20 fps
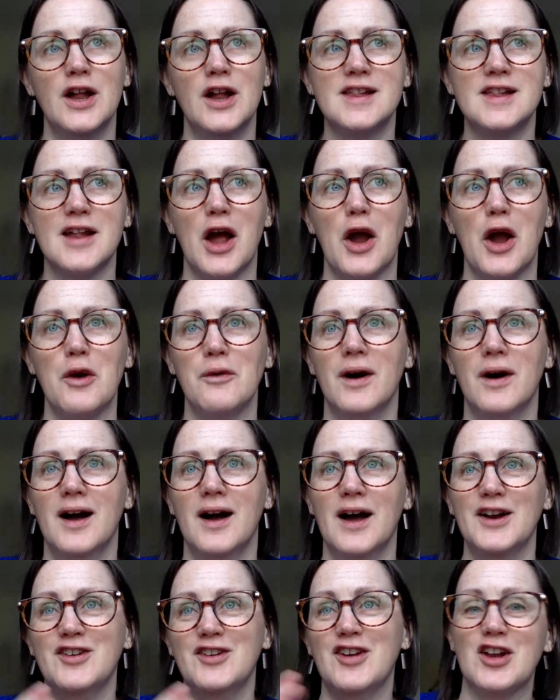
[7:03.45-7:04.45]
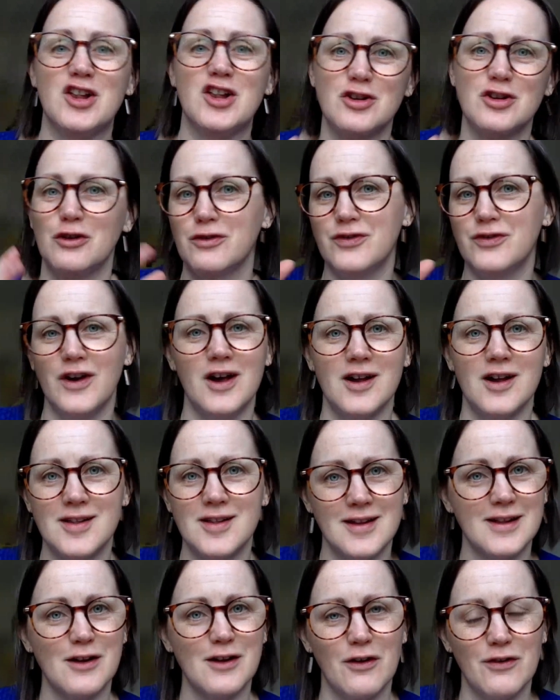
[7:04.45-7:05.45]
So digital
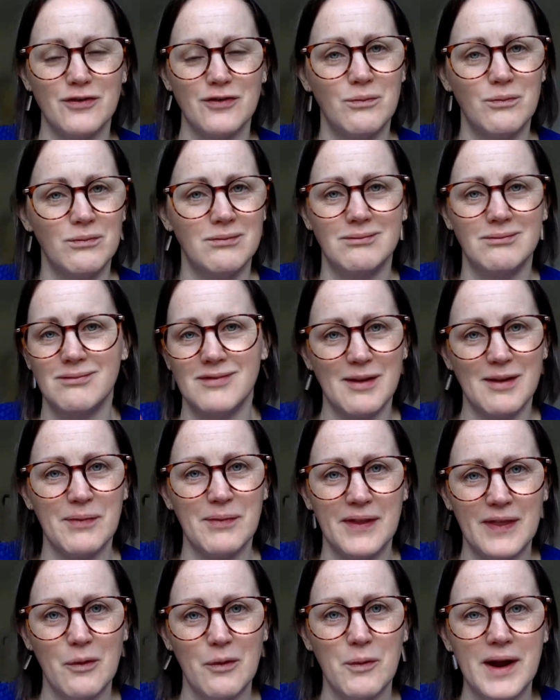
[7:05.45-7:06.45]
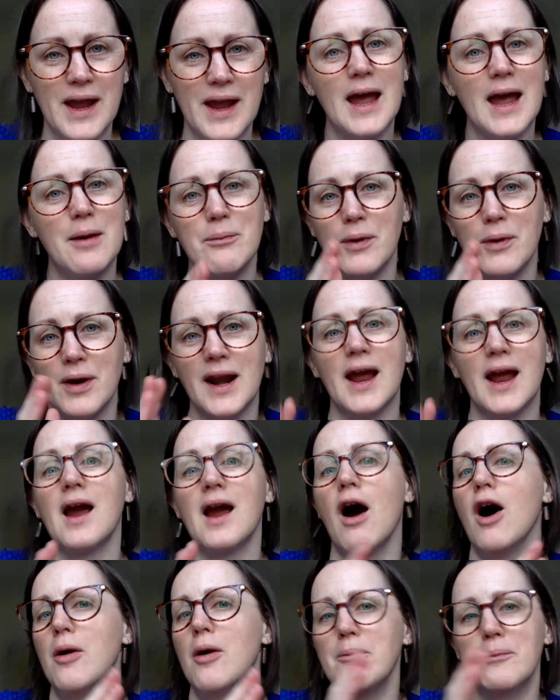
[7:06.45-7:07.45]
first is often something that we hear, but
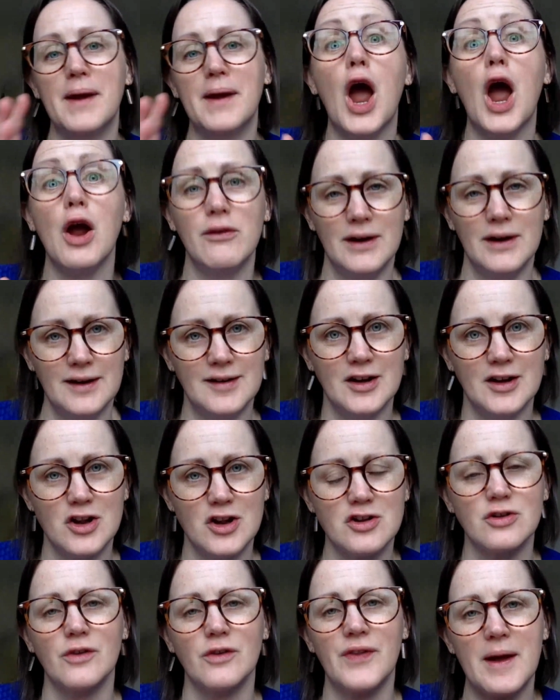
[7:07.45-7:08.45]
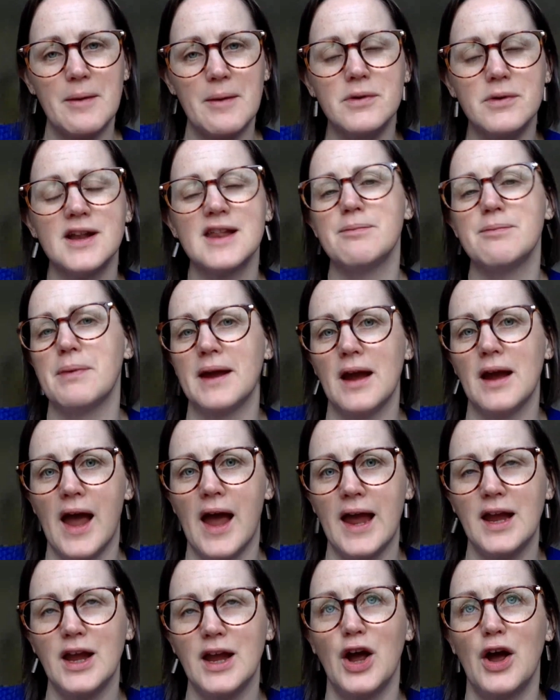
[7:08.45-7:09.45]
it can't be only digital. There must be
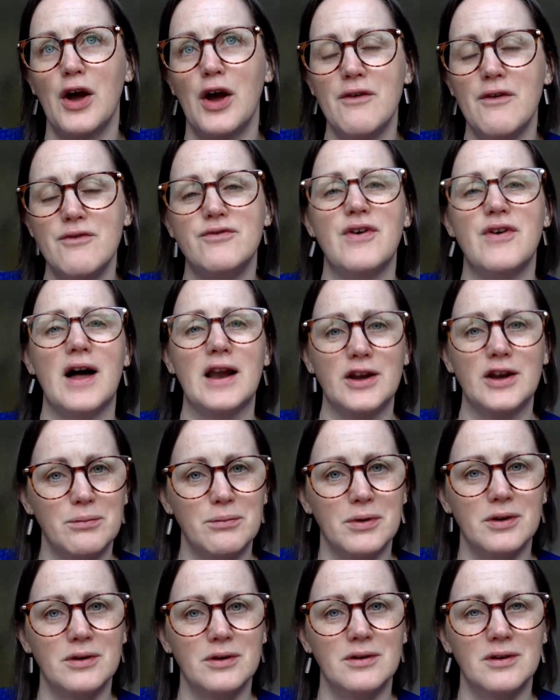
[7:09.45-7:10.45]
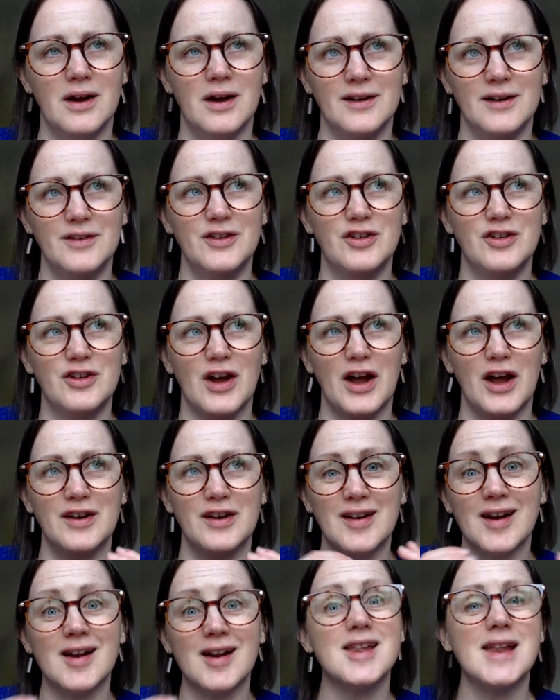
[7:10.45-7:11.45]
a valuable and
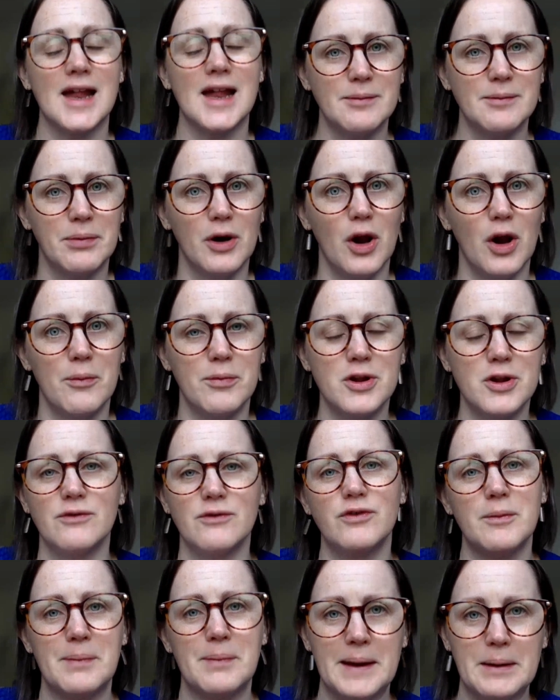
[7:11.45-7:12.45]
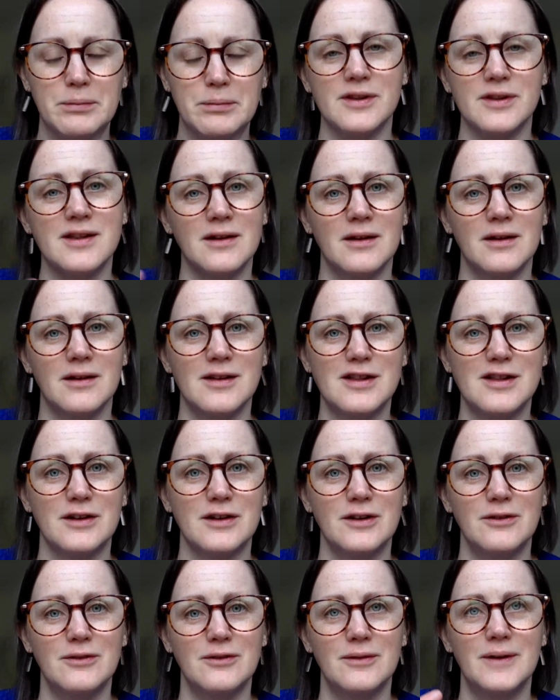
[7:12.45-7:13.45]
accessible option for people
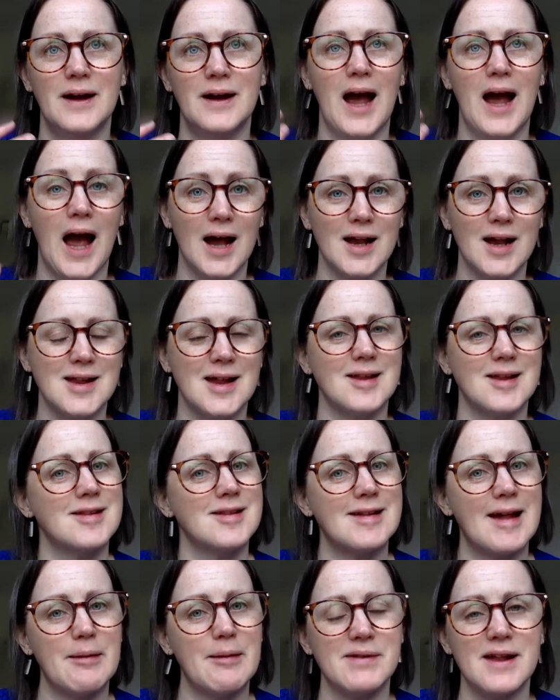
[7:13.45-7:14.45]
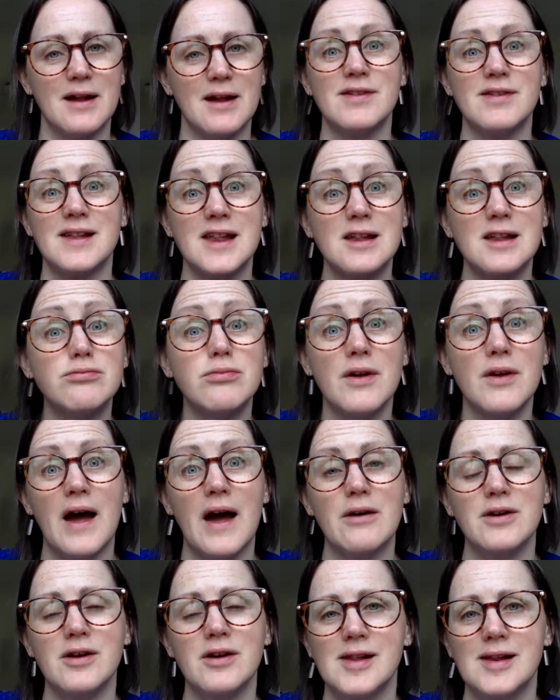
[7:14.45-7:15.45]
to access the same services
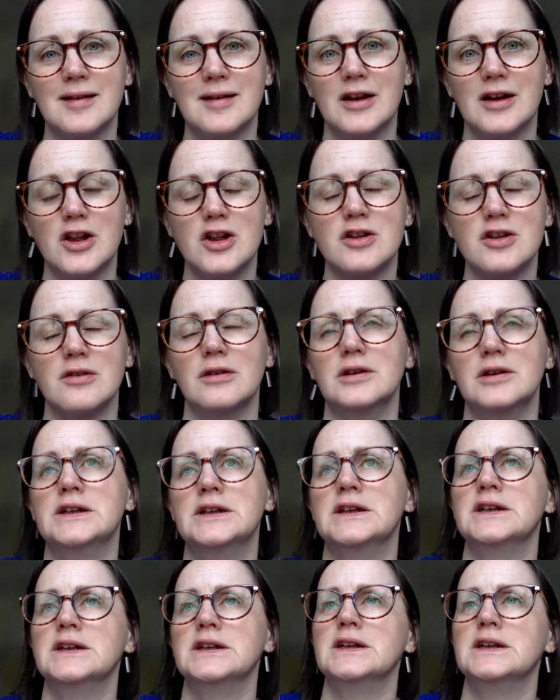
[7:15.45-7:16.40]
without using digital.